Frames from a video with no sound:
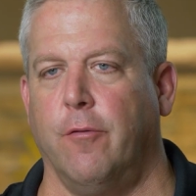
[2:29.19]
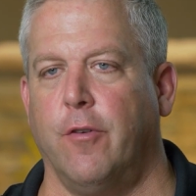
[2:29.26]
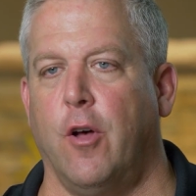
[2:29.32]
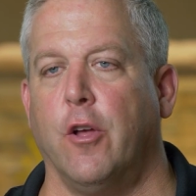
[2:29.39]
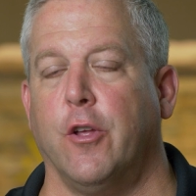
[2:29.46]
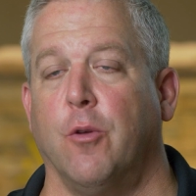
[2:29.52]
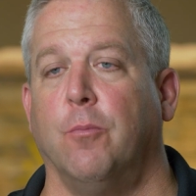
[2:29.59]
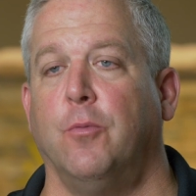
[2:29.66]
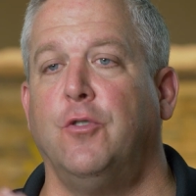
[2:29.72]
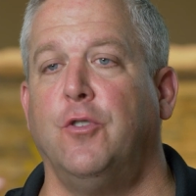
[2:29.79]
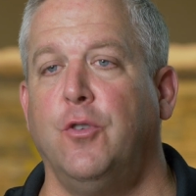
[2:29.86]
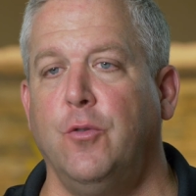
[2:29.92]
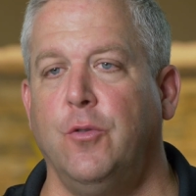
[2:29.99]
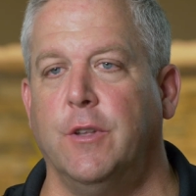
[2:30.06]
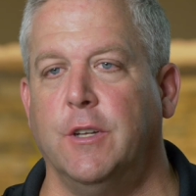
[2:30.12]
volume
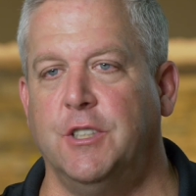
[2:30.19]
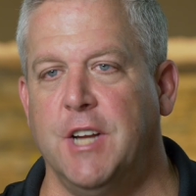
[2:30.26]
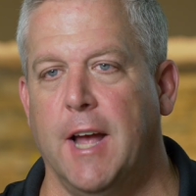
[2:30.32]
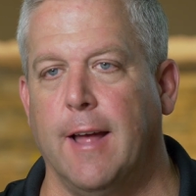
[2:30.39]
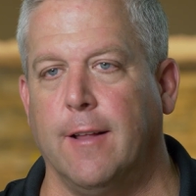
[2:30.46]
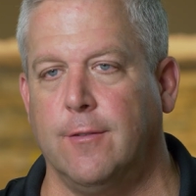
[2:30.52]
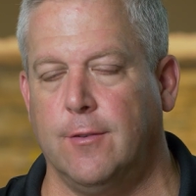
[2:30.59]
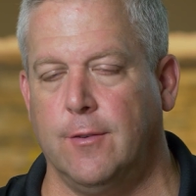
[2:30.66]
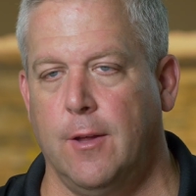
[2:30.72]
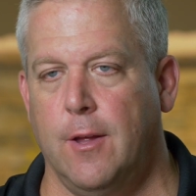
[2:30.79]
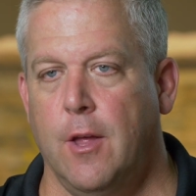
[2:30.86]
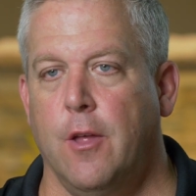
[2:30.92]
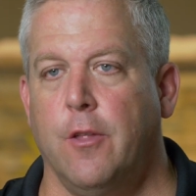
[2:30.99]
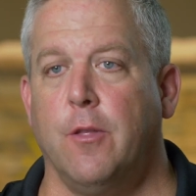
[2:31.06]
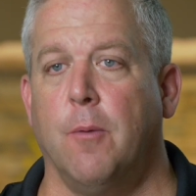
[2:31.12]
to the jets.
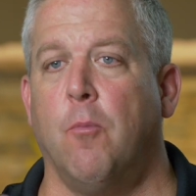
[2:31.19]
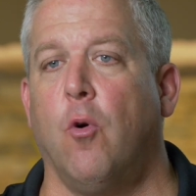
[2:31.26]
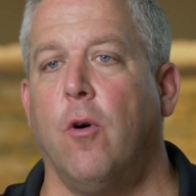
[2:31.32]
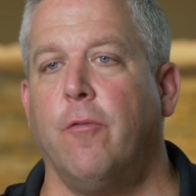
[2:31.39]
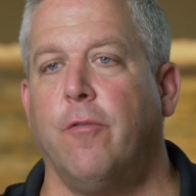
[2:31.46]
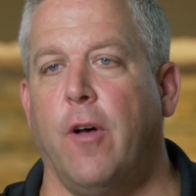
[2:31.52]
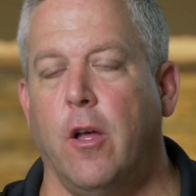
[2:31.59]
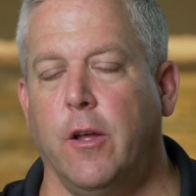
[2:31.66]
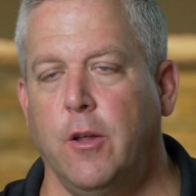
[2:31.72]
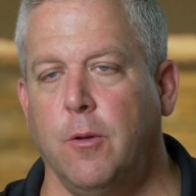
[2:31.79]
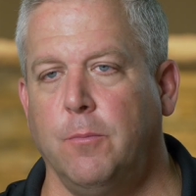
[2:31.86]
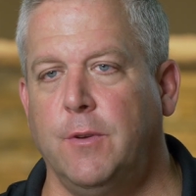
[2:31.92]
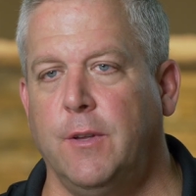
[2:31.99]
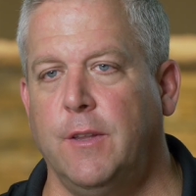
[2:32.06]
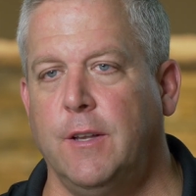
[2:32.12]
The more
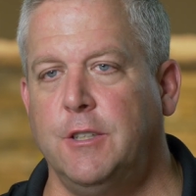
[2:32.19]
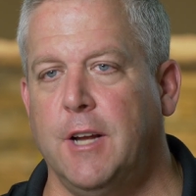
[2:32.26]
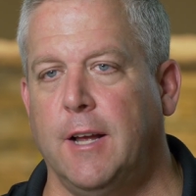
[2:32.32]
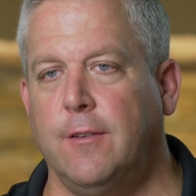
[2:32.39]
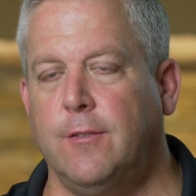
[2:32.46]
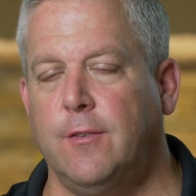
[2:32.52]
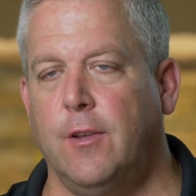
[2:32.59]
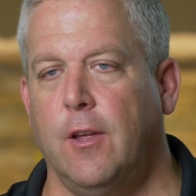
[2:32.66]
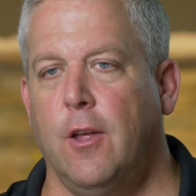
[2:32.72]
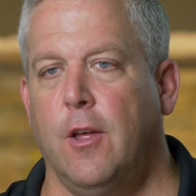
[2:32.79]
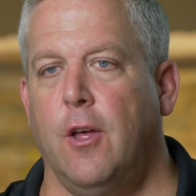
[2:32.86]
volume to the jets,